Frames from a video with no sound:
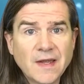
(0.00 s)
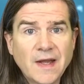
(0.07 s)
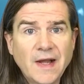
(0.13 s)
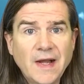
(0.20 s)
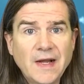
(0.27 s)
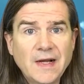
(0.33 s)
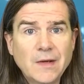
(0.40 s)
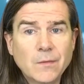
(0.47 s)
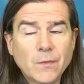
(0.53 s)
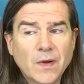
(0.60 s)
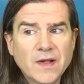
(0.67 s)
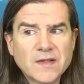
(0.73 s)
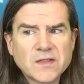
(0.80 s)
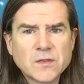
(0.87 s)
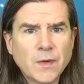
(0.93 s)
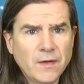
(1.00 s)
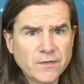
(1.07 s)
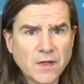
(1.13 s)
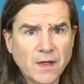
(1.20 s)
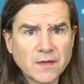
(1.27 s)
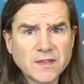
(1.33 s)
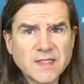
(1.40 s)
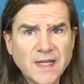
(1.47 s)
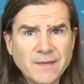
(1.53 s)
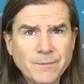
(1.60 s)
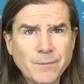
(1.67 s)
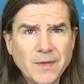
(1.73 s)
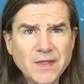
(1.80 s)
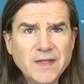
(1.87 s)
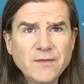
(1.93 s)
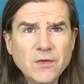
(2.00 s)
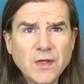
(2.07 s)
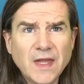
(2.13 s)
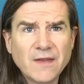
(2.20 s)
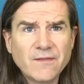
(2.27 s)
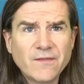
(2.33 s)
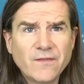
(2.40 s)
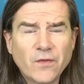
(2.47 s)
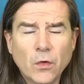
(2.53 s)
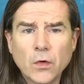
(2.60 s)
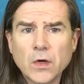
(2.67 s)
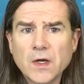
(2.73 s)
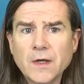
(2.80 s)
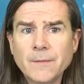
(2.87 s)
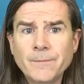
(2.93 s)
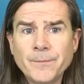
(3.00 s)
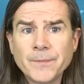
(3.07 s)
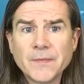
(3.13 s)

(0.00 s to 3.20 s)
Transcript: was $12. I believe you get 4.